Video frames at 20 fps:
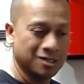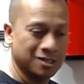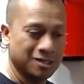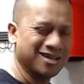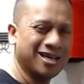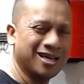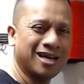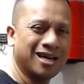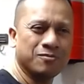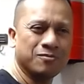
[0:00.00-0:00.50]
A
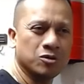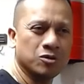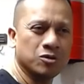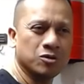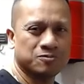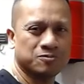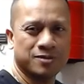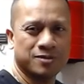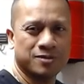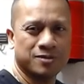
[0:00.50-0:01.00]
lot of
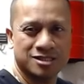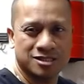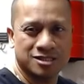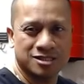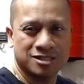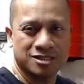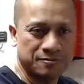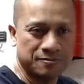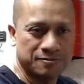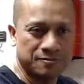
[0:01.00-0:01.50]
most places
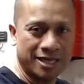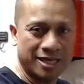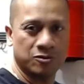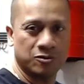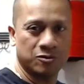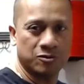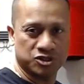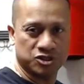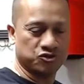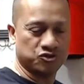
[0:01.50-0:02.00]
make it
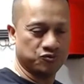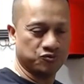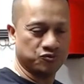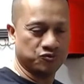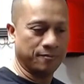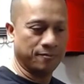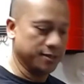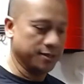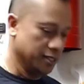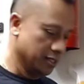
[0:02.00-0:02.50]
with shrimp,
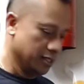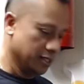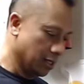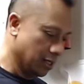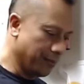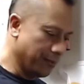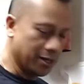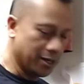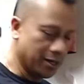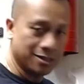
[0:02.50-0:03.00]

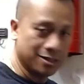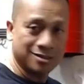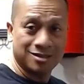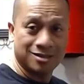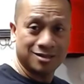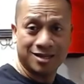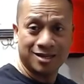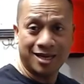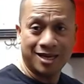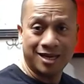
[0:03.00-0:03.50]
but
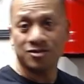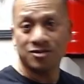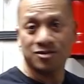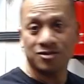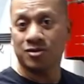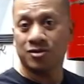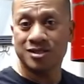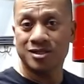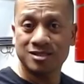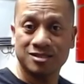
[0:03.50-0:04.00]
I can
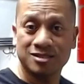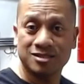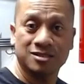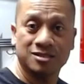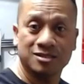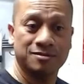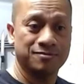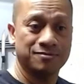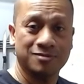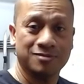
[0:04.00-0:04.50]
always
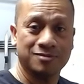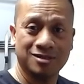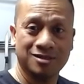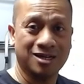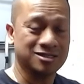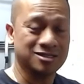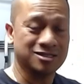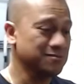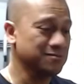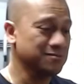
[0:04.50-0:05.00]

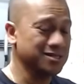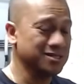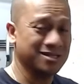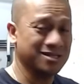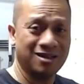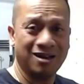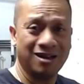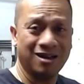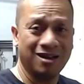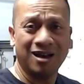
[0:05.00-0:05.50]
custom. It's like,
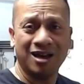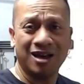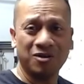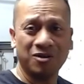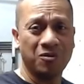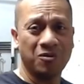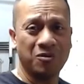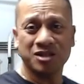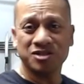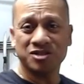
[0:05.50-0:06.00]
oh, I
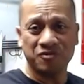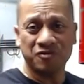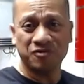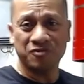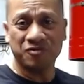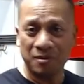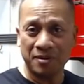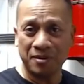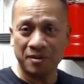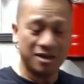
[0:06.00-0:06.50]
don't want shrimp
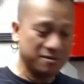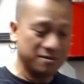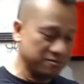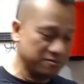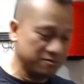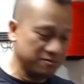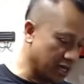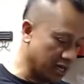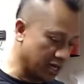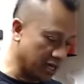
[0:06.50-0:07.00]
in my nim
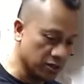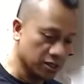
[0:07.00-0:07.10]
chow.